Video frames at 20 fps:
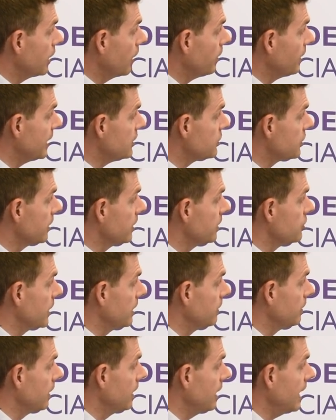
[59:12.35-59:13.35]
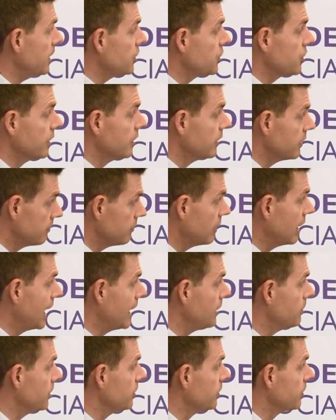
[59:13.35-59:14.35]
going into the general election,
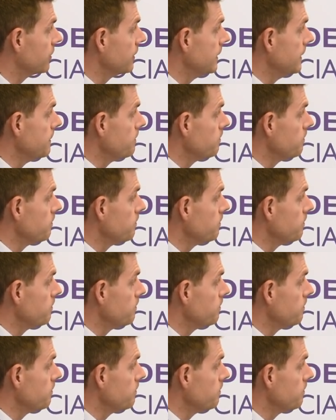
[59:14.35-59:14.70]
Labour's